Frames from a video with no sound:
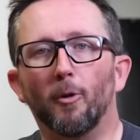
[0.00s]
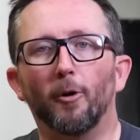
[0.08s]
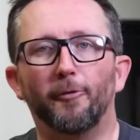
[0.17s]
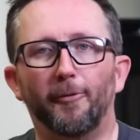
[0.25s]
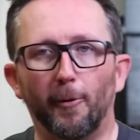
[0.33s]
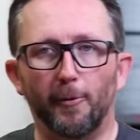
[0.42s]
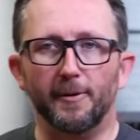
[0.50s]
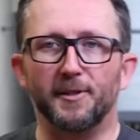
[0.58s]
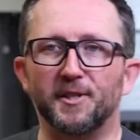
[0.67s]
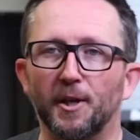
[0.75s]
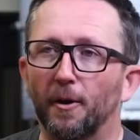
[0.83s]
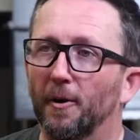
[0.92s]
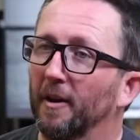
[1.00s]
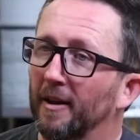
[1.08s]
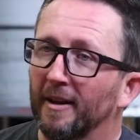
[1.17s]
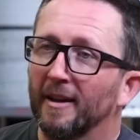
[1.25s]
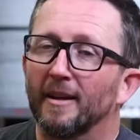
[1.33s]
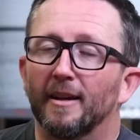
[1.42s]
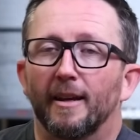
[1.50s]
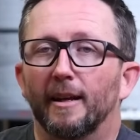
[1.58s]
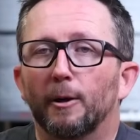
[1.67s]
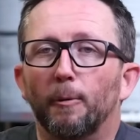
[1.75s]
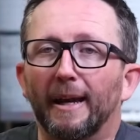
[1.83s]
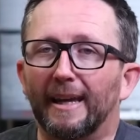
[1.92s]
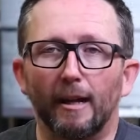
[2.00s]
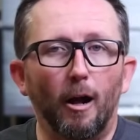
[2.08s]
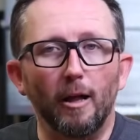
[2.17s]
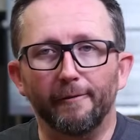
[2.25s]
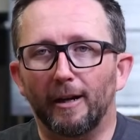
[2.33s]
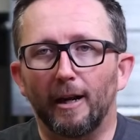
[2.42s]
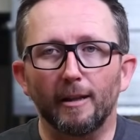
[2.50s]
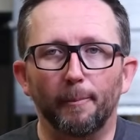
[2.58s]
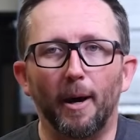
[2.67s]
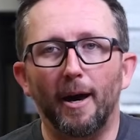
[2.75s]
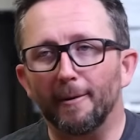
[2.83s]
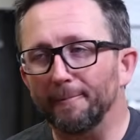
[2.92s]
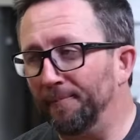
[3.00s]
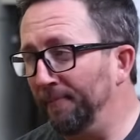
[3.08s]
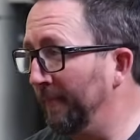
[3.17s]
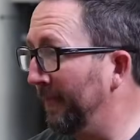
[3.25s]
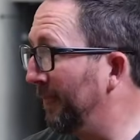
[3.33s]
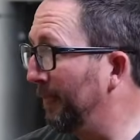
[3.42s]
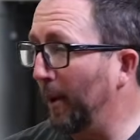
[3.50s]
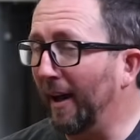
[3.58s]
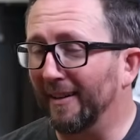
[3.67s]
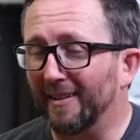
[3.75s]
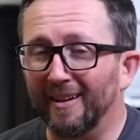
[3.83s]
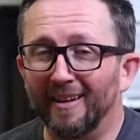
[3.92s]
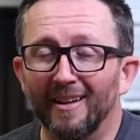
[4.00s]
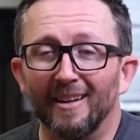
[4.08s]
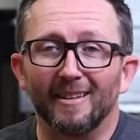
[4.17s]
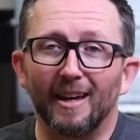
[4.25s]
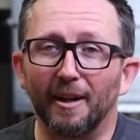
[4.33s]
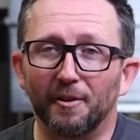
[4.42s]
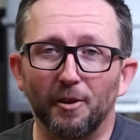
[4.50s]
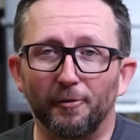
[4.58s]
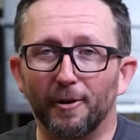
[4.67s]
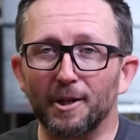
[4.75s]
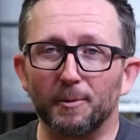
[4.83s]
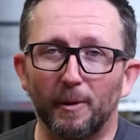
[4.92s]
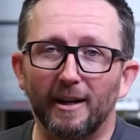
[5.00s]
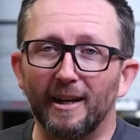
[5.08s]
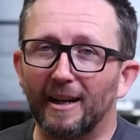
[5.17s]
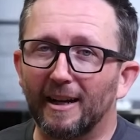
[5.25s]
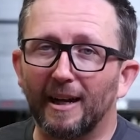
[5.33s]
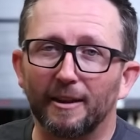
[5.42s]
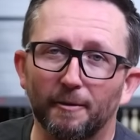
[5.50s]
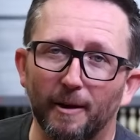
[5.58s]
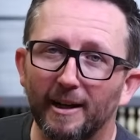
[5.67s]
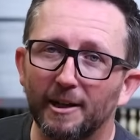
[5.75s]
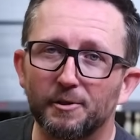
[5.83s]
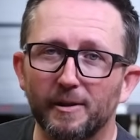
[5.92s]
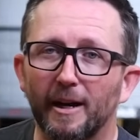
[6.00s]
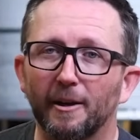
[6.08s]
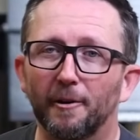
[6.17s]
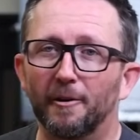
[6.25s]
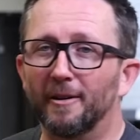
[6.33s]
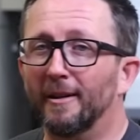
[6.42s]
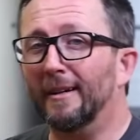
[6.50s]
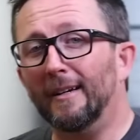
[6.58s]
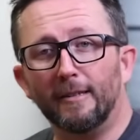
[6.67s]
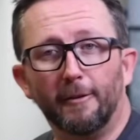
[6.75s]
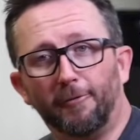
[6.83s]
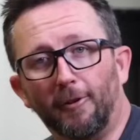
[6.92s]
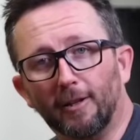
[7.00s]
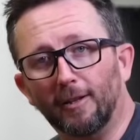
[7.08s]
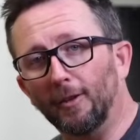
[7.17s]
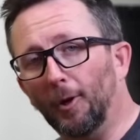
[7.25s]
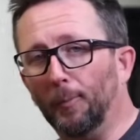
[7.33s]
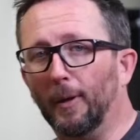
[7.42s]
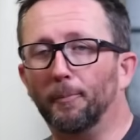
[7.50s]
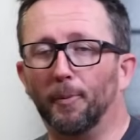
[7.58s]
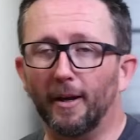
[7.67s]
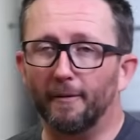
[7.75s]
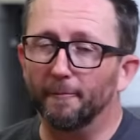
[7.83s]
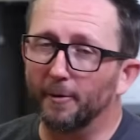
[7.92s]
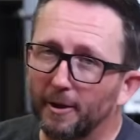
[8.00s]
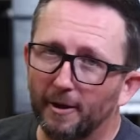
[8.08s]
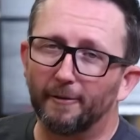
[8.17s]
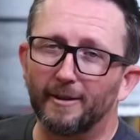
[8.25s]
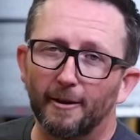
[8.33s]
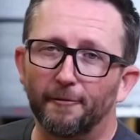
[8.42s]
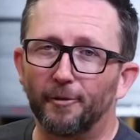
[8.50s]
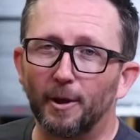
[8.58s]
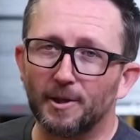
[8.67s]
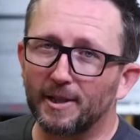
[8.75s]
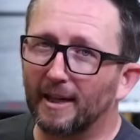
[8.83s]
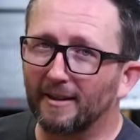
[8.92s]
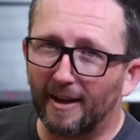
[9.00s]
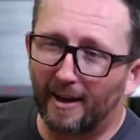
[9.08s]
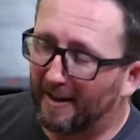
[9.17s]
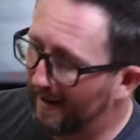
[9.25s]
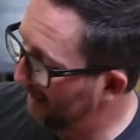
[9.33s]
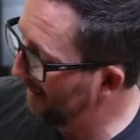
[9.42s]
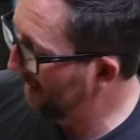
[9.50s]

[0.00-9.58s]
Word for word: more forward. So I didn't quite get all of it on the bottom, but got it to the friction where I needed, got the right entry angle. Deflect a little bit, but when you hit dead flush like that,